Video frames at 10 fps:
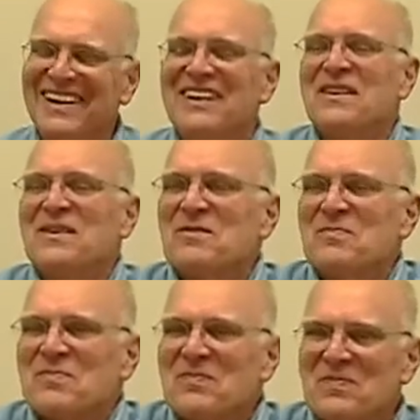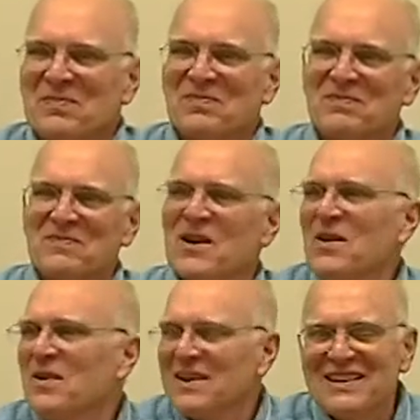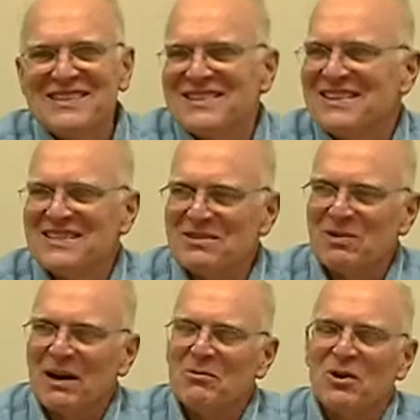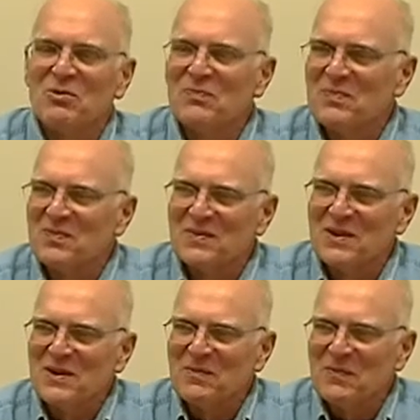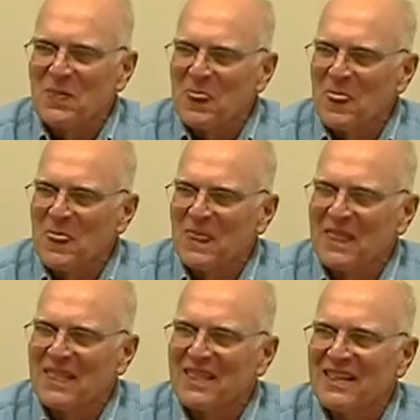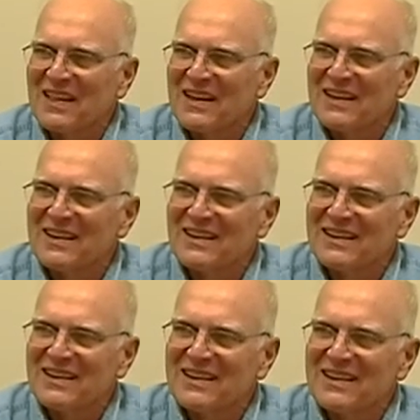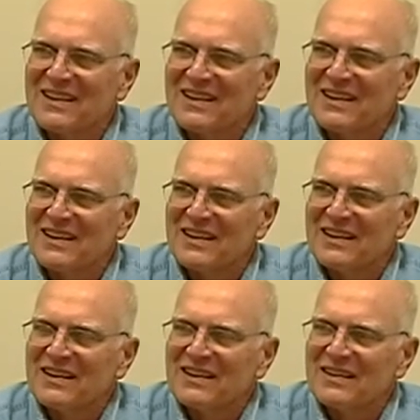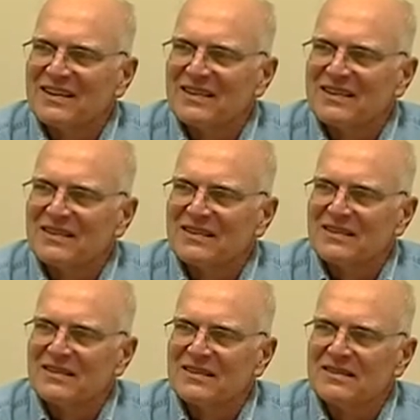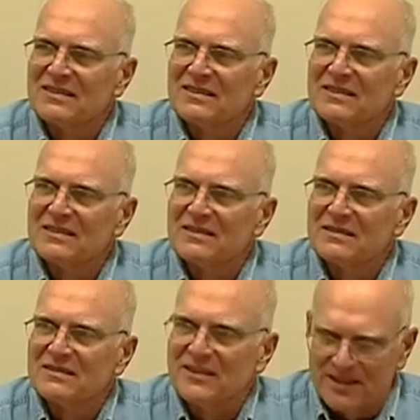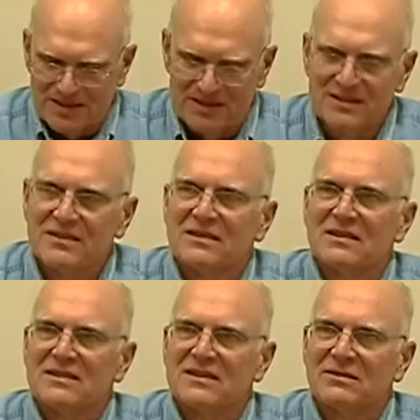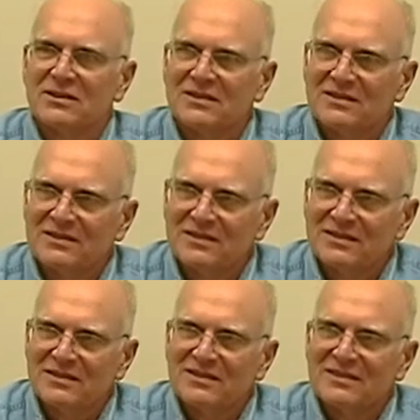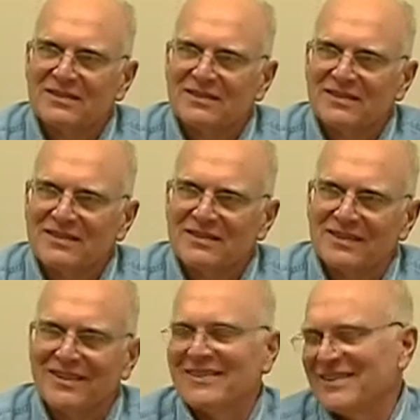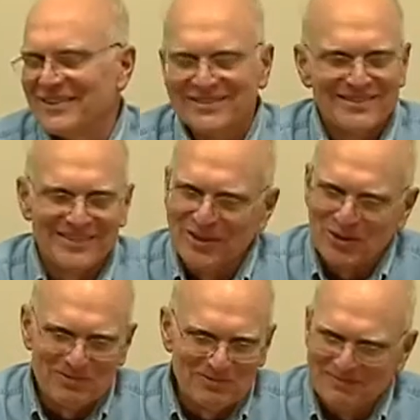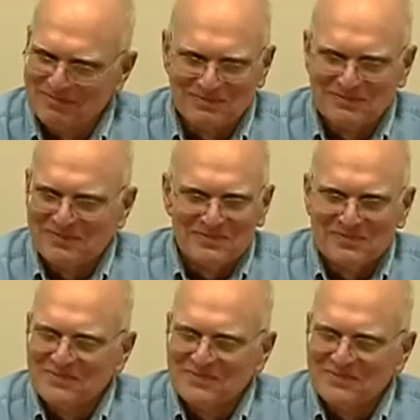Bob Hope ever show up? No, didn't, didn't see Bob Hope. No. It's interesting. Um, you were married at this time then? Yes. Right, so I wouldn't yes, ask you about dating anybody over there. No, no. How did